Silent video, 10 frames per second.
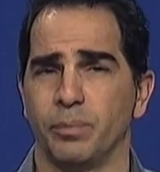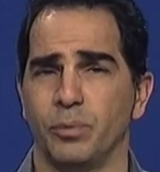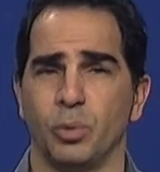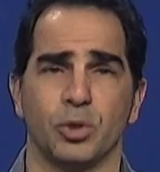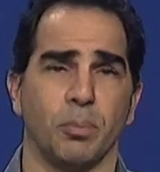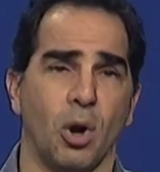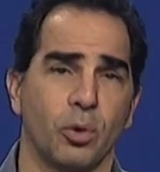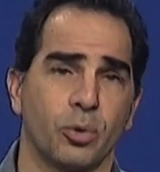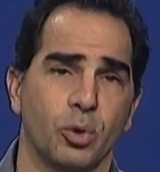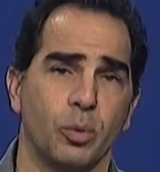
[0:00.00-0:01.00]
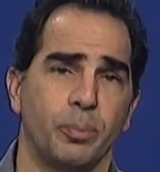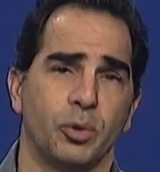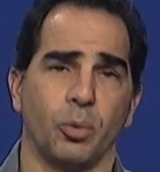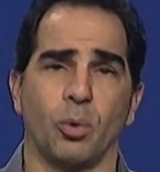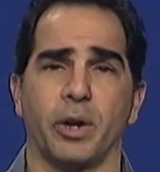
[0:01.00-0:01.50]
to a small group,
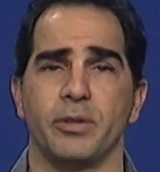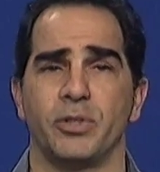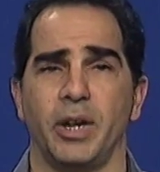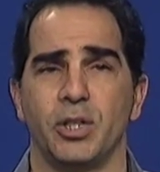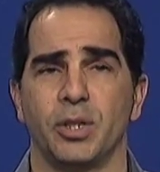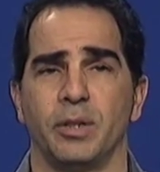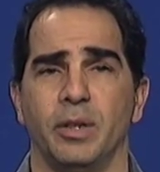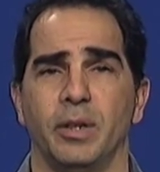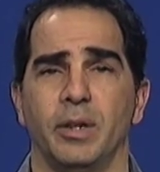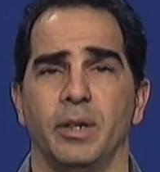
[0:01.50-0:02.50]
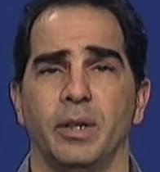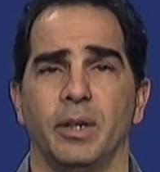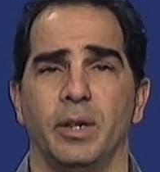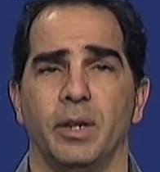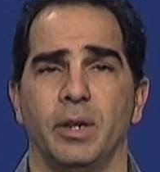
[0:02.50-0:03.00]
to an organization,
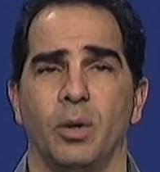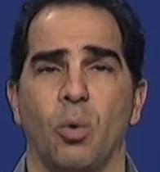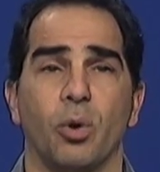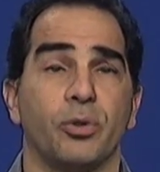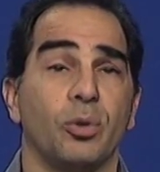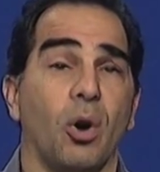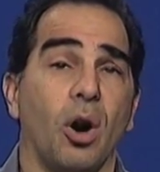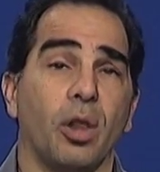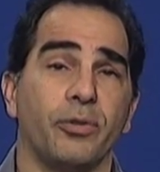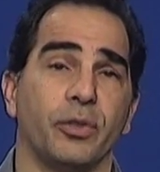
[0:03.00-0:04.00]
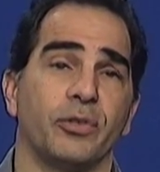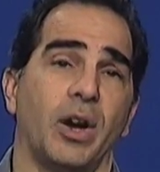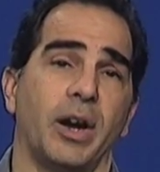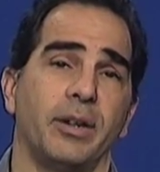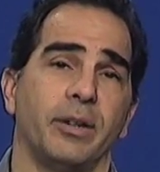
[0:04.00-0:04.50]
or to all of
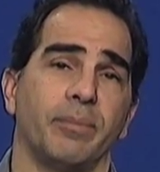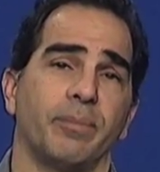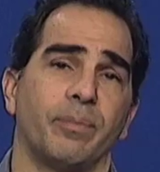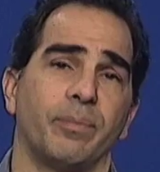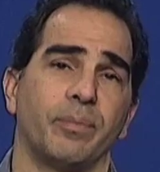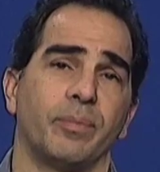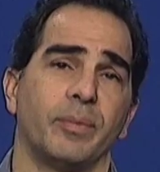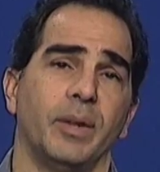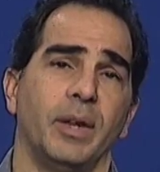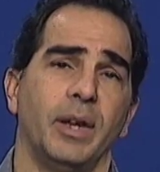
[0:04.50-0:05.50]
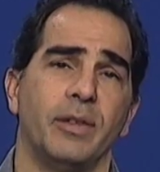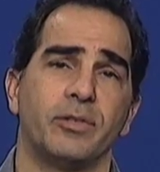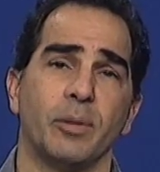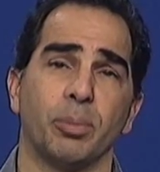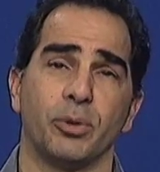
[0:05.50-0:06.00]
society. In
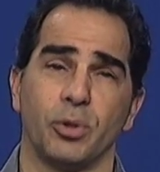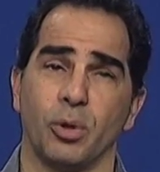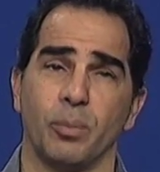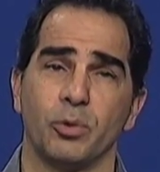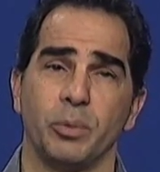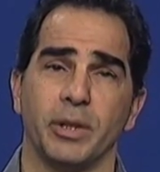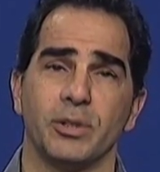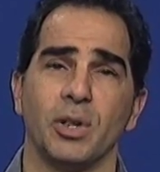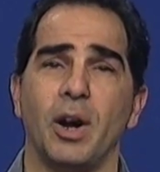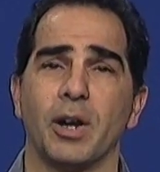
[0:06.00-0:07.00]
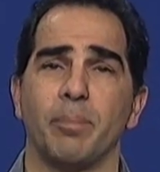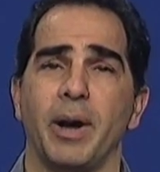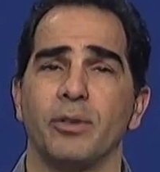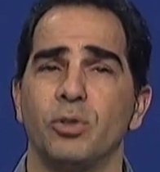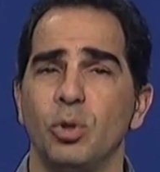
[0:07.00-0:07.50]
simpler terms, we can talk
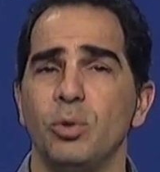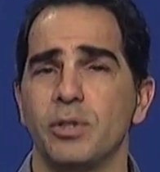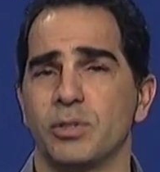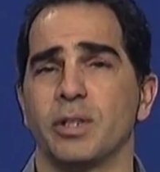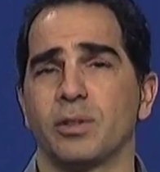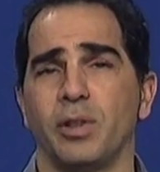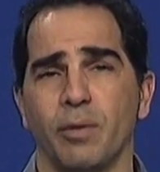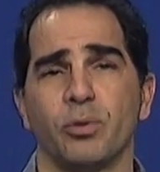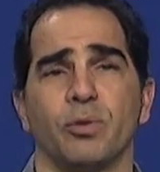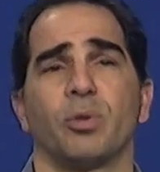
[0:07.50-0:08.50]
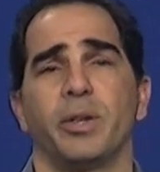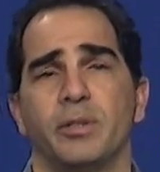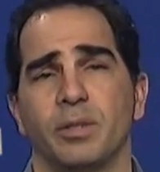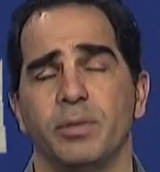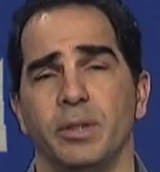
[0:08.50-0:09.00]
about two distinct levels of
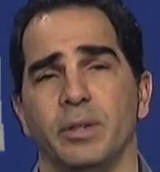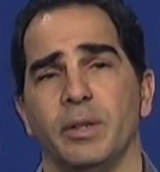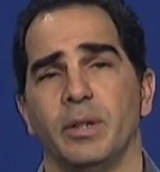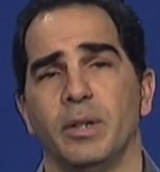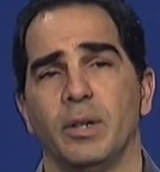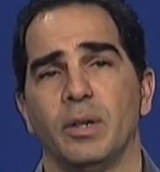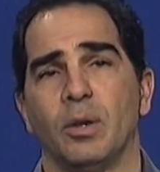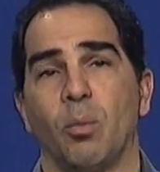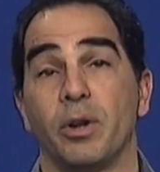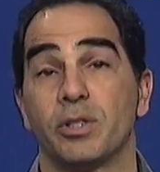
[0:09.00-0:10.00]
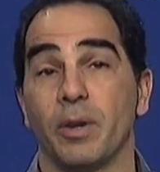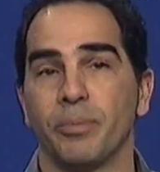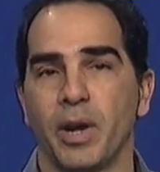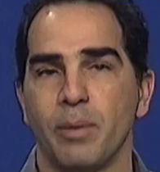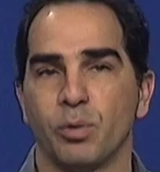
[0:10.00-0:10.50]
creativity: what is
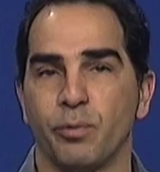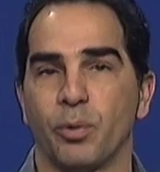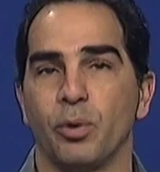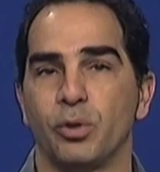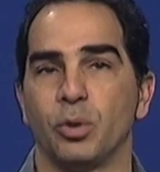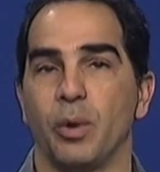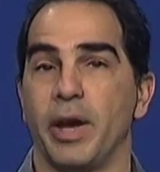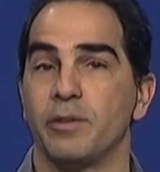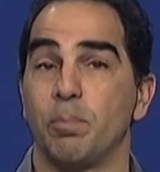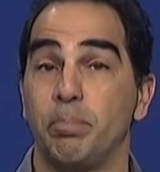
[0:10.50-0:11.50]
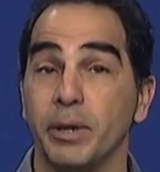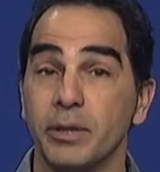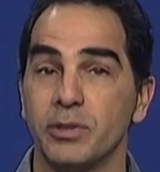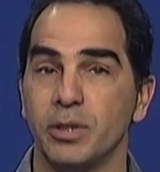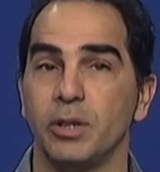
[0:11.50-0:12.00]
sometimes referred to as big
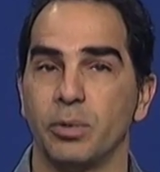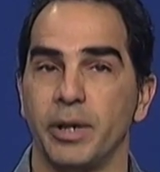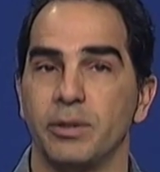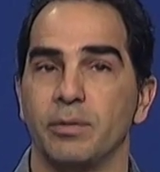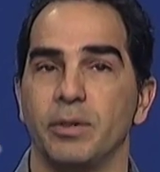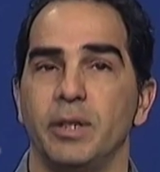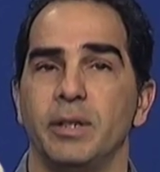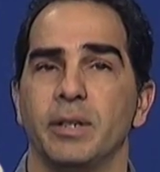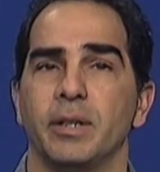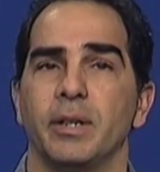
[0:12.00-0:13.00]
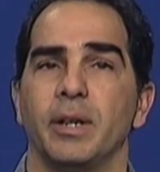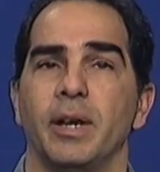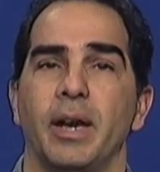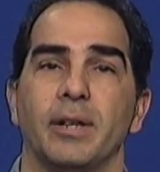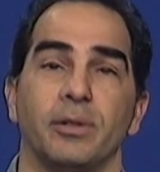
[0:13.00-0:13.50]
C creativity
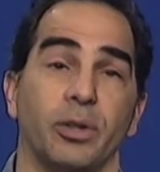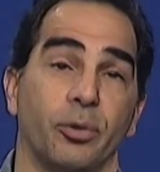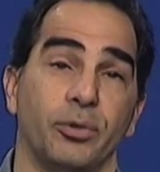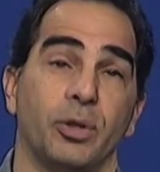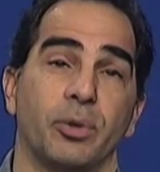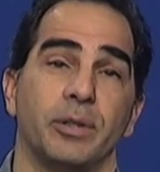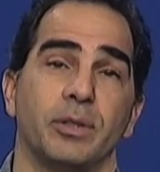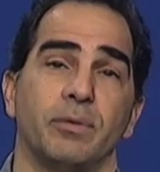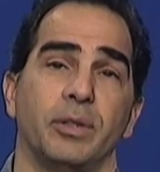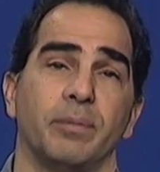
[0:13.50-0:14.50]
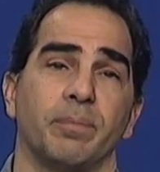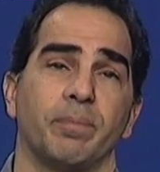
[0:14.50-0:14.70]
and little c creativity.